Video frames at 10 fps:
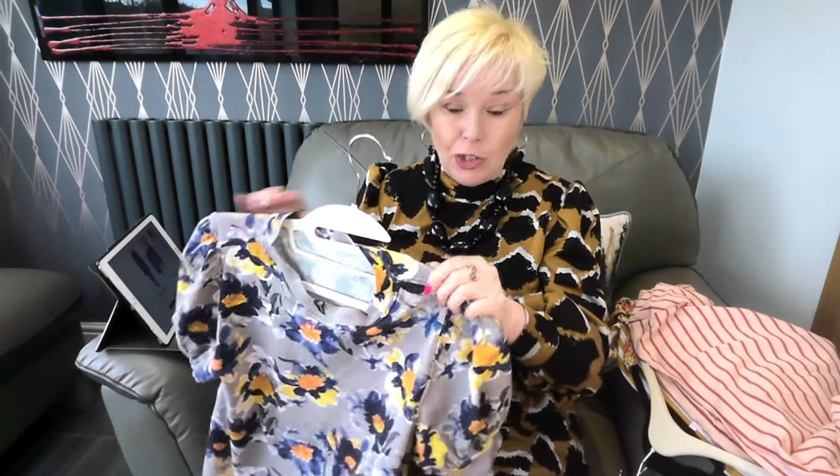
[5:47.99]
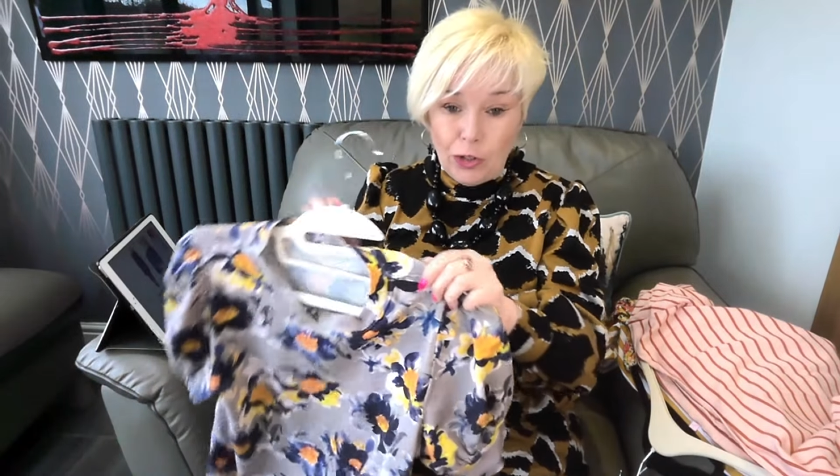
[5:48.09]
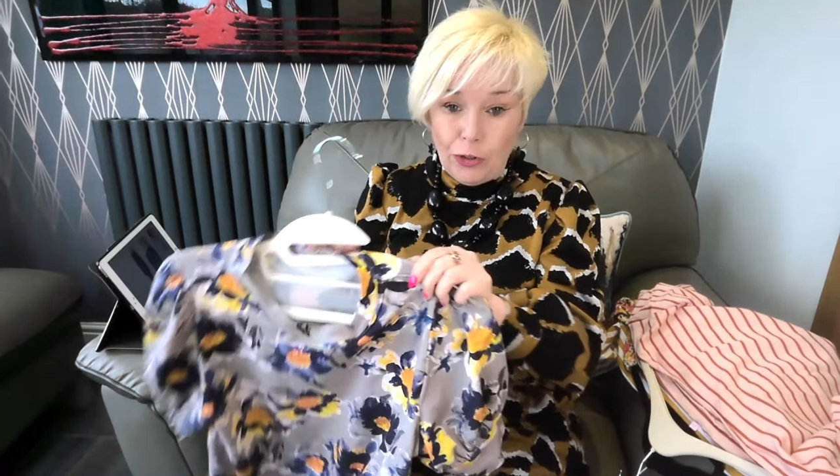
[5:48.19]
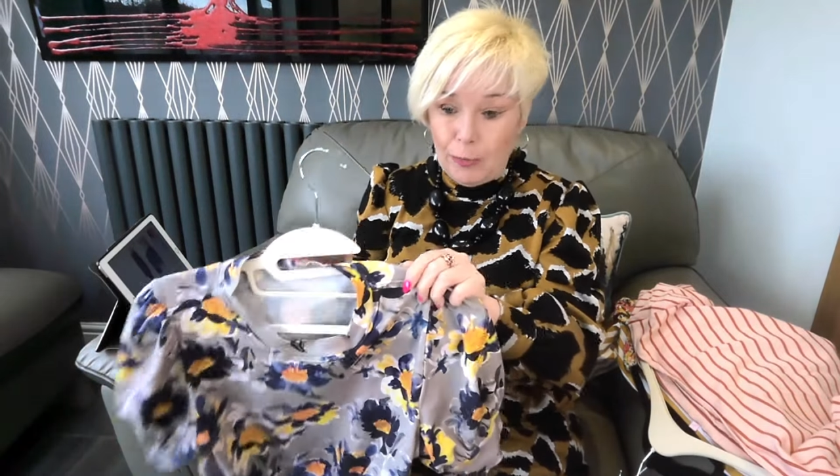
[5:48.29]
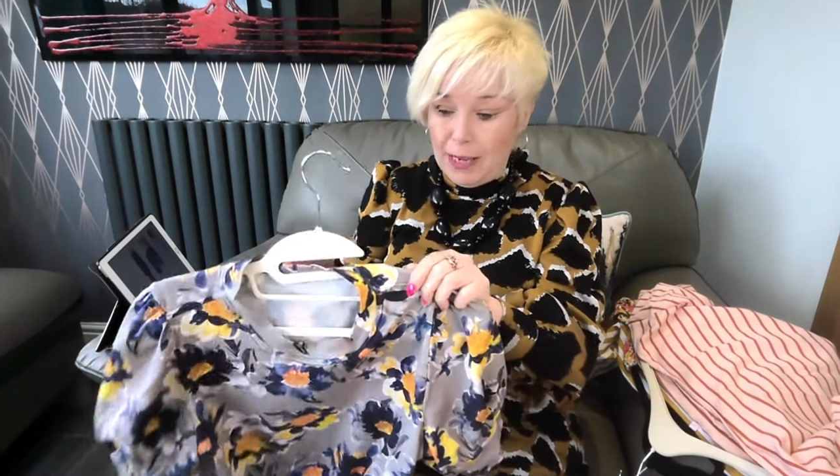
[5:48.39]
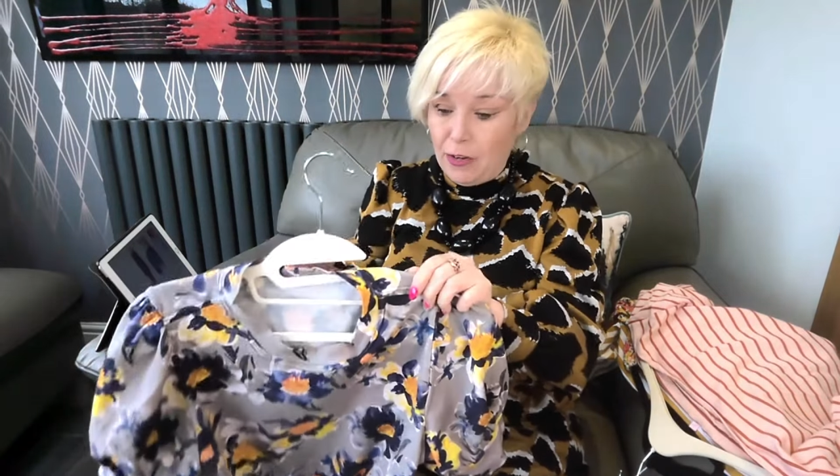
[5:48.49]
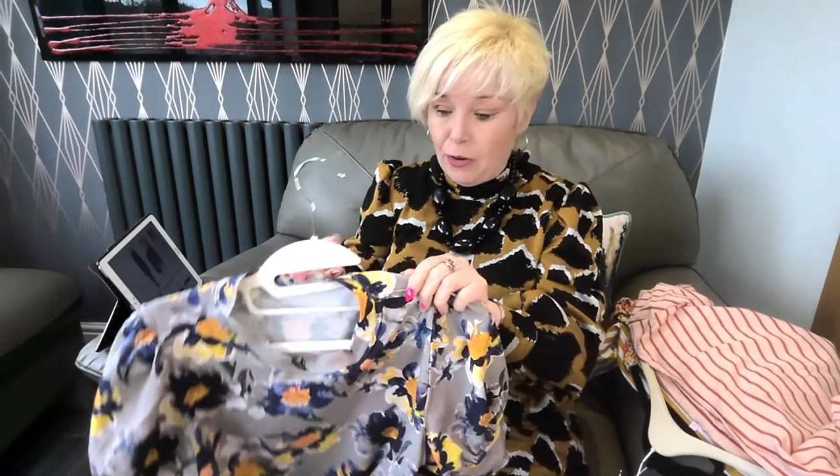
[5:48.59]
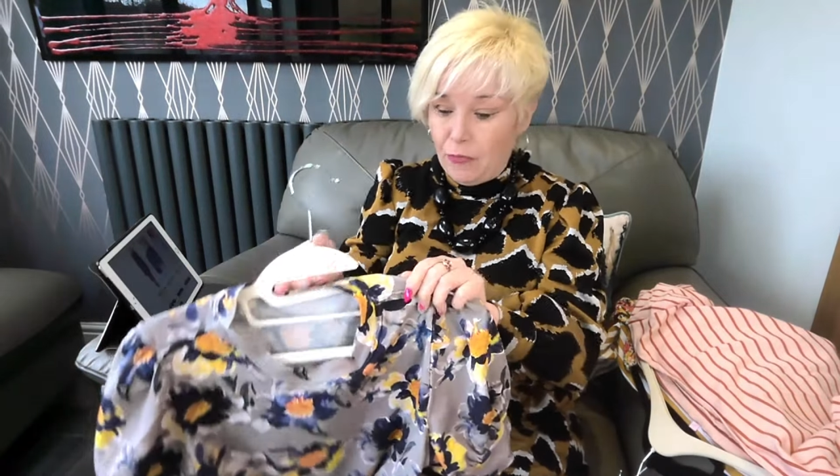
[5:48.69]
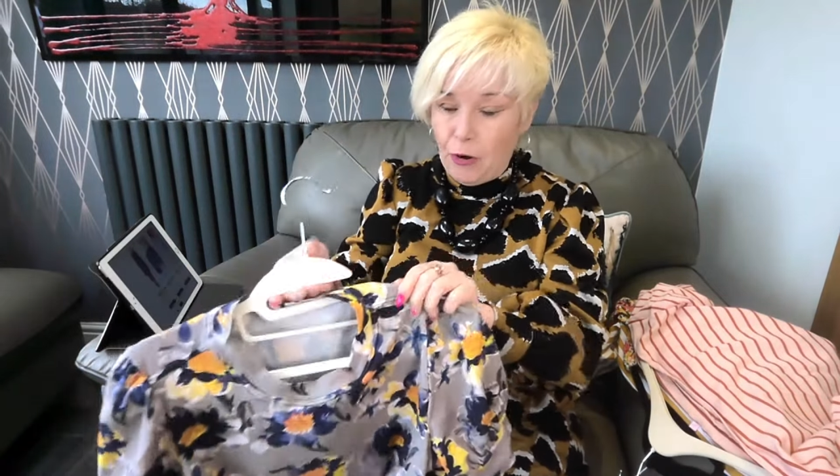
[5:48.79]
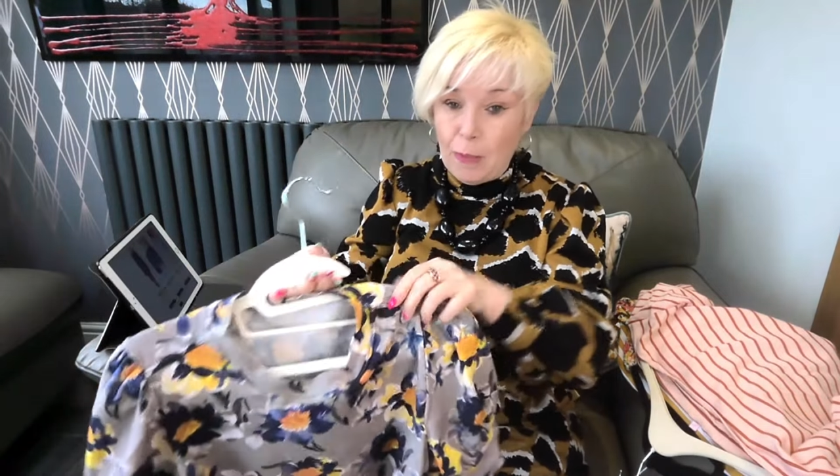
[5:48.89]
shirt make
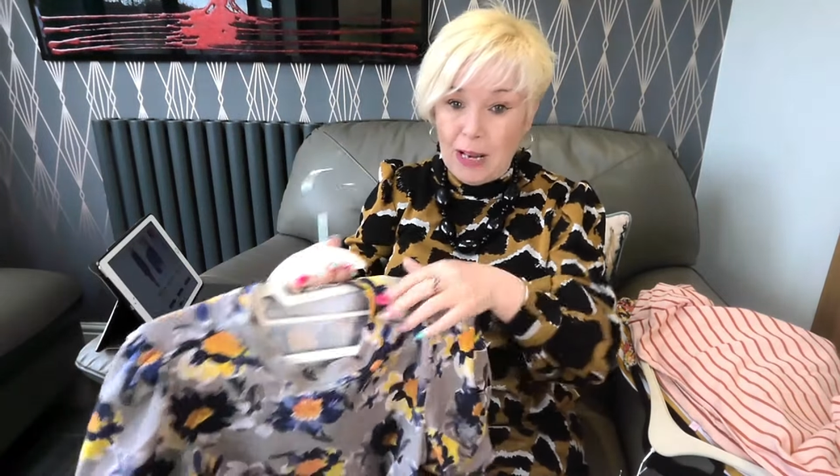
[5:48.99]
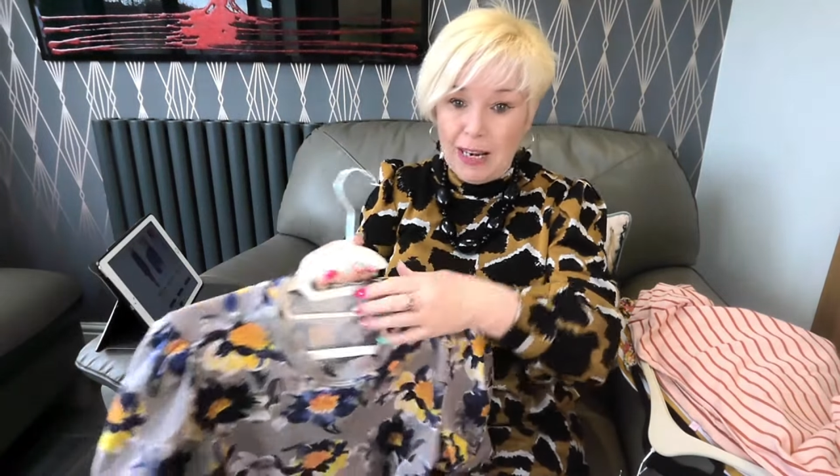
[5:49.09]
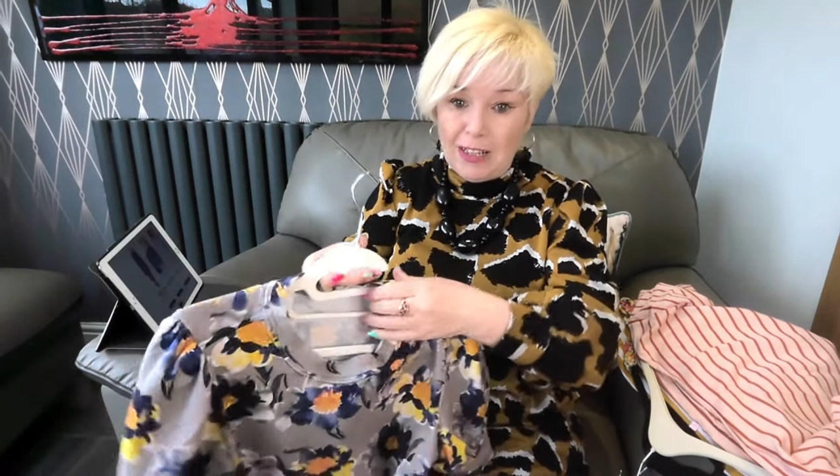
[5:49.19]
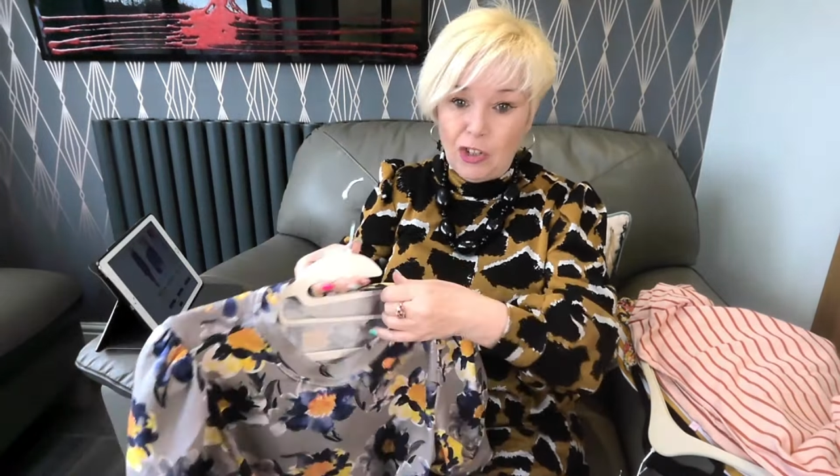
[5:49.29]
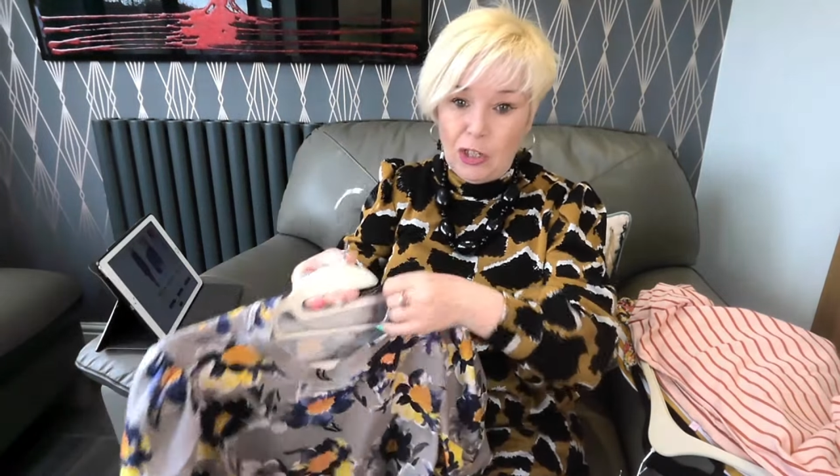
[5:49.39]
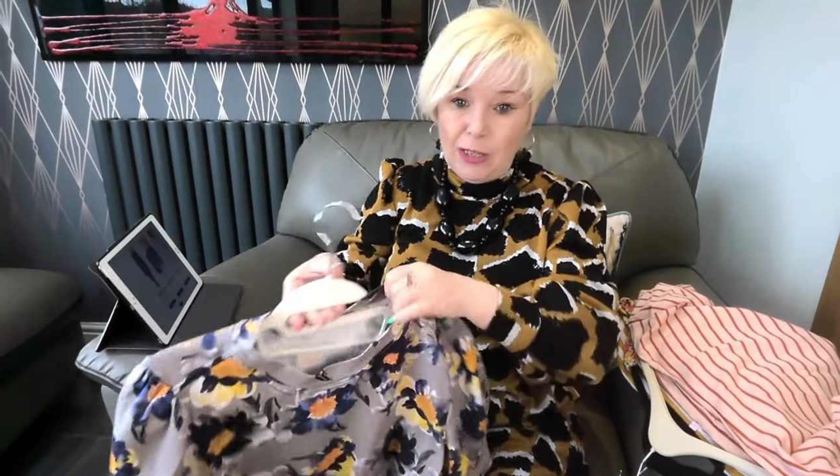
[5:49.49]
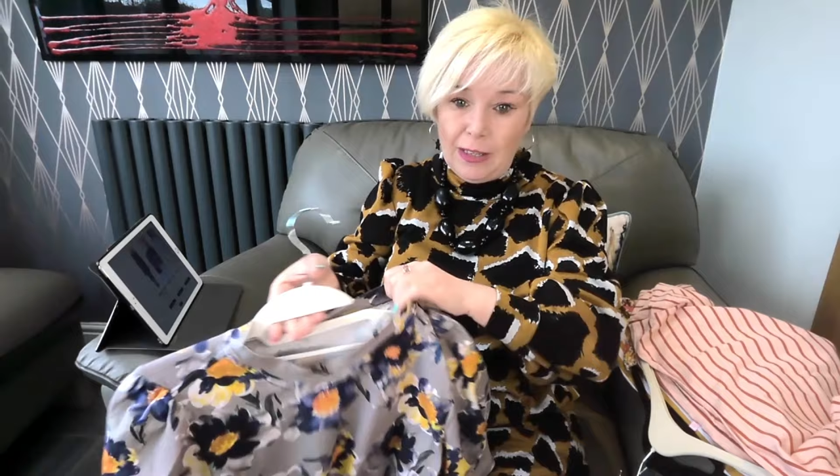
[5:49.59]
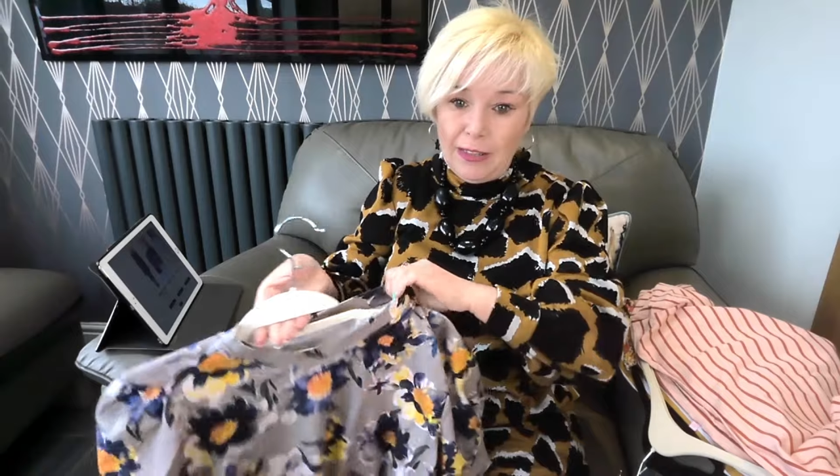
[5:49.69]
from last year.